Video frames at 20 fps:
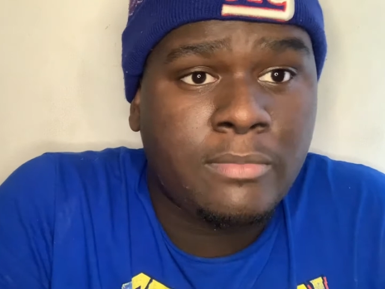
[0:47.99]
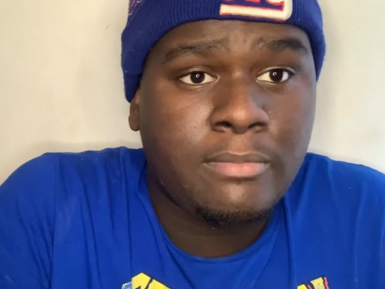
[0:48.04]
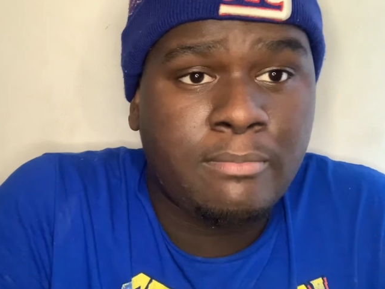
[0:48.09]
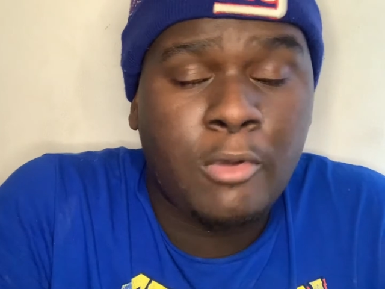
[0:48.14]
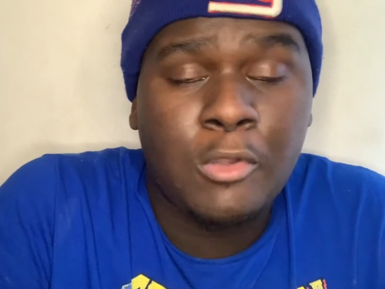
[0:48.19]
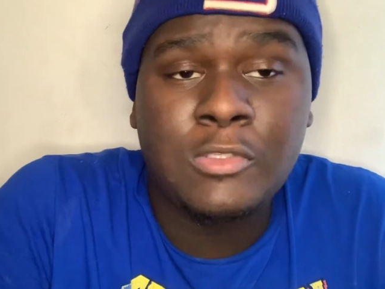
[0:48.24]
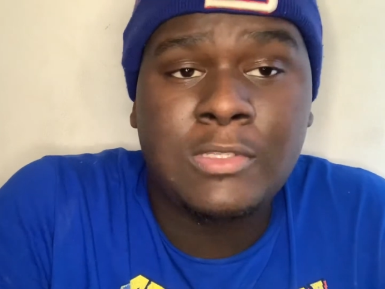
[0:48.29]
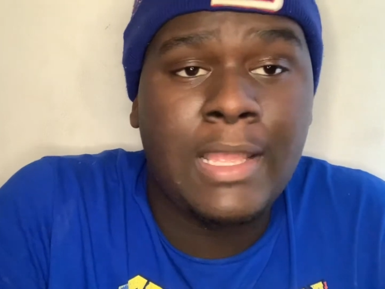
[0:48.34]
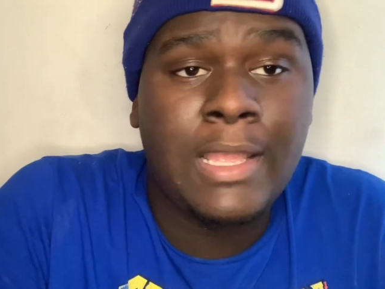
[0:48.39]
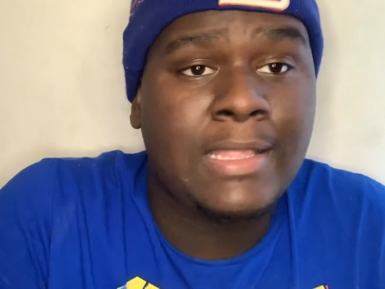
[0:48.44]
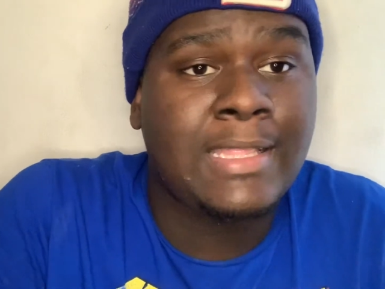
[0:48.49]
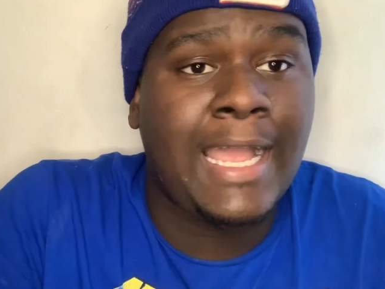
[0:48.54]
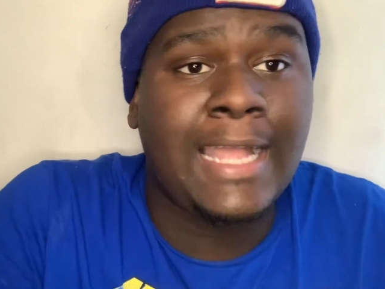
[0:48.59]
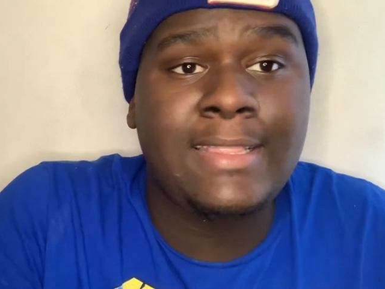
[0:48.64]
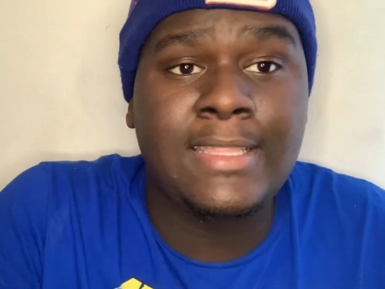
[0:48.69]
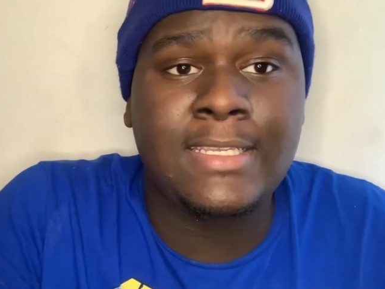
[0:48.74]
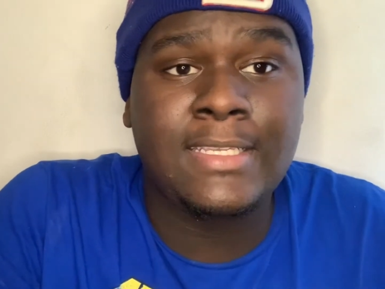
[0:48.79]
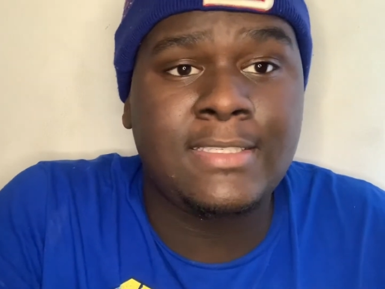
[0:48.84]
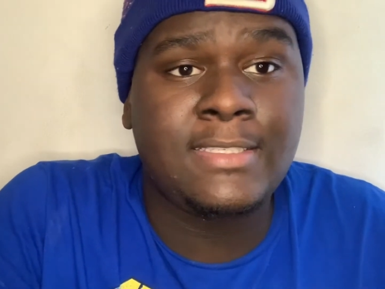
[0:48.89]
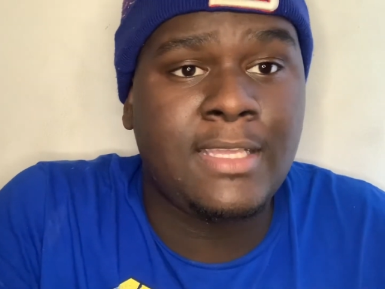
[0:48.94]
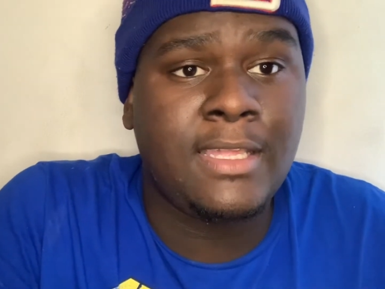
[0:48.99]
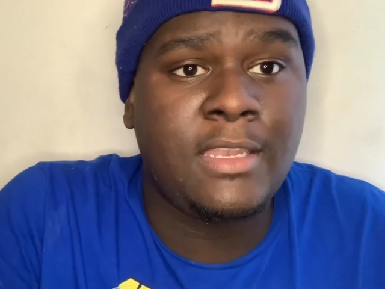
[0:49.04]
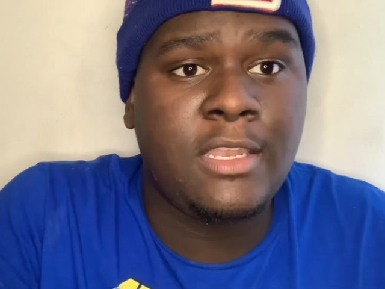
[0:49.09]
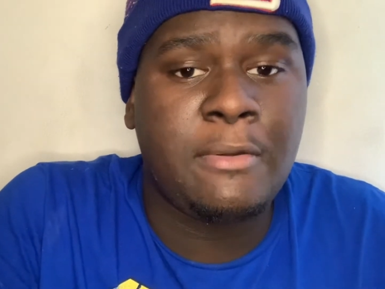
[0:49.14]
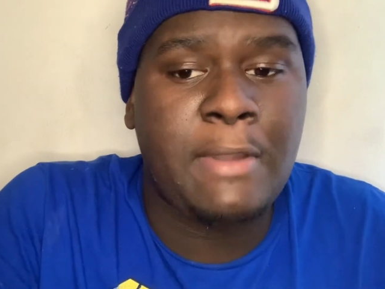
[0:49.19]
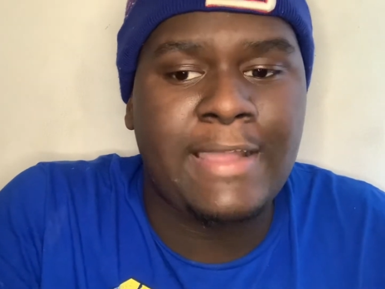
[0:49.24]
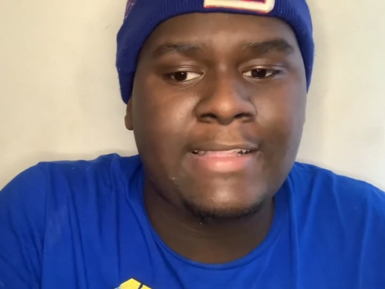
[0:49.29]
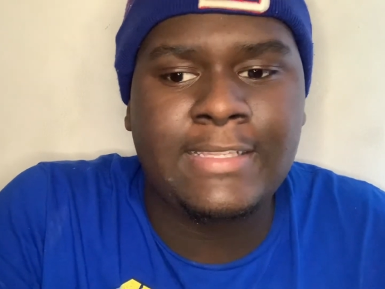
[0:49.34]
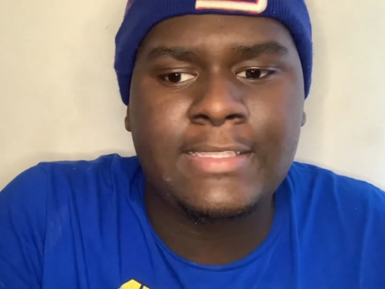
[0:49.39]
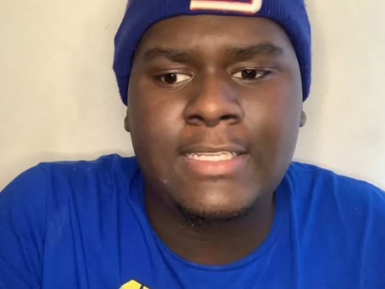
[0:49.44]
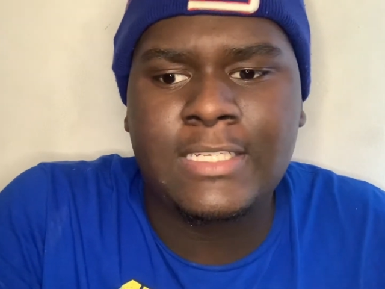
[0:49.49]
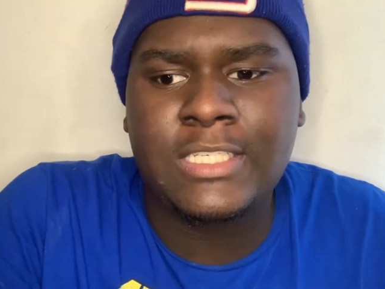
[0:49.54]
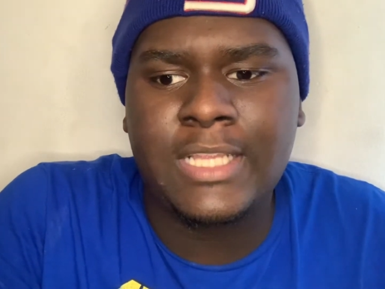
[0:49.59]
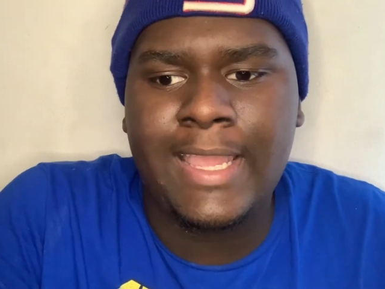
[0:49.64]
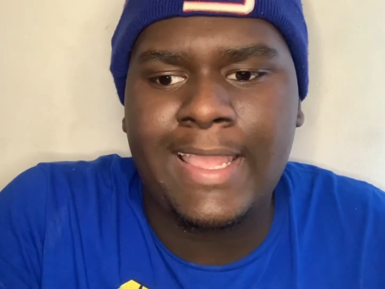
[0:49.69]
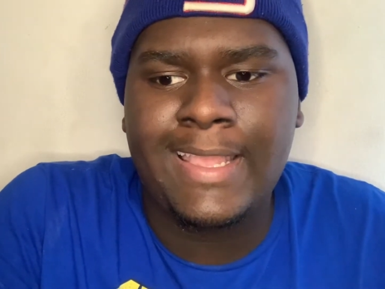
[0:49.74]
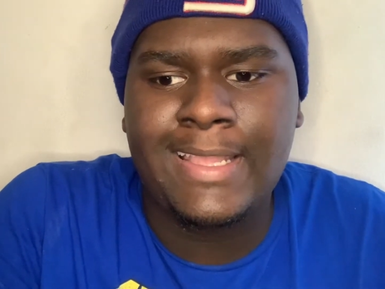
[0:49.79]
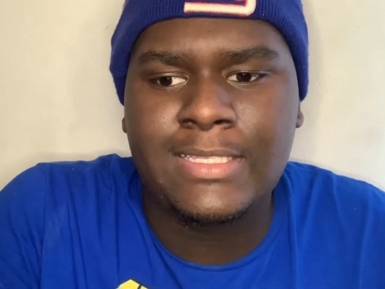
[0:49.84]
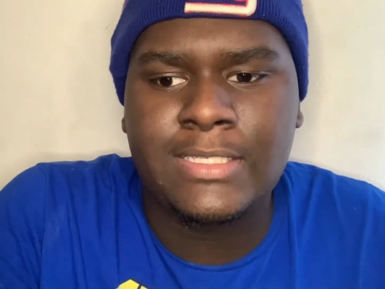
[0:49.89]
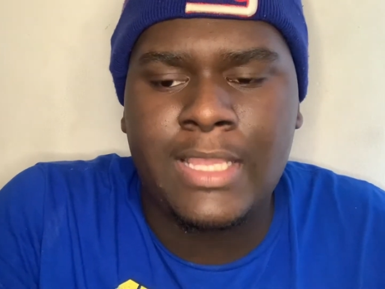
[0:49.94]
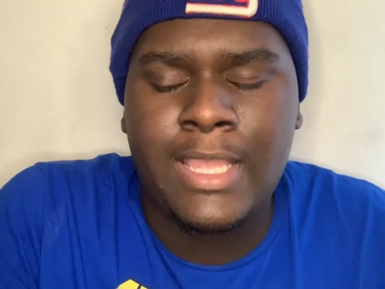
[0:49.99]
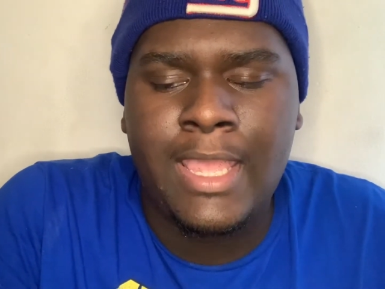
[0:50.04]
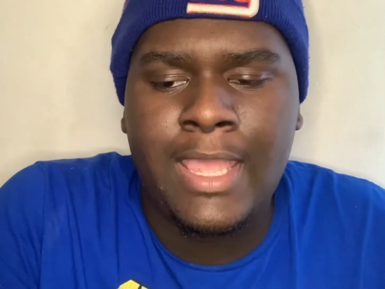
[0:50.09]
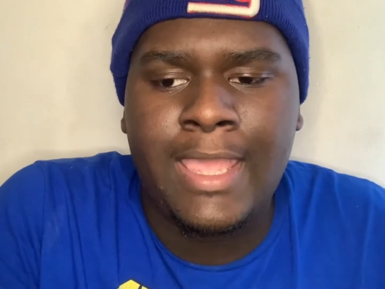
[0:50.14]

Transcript: Most likely, I think he said no. I think the Giants